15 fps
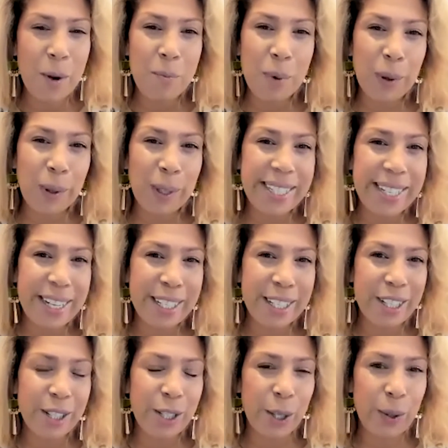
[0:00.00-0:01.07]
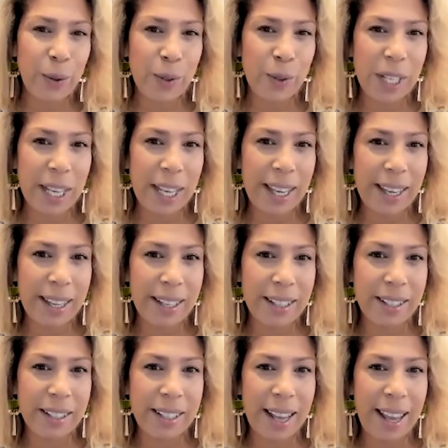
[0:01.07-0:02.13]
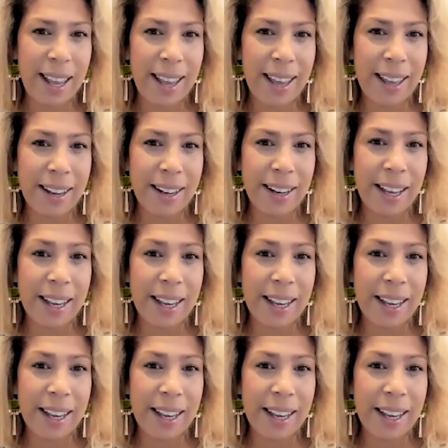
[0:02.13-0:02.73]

Polis Institute is an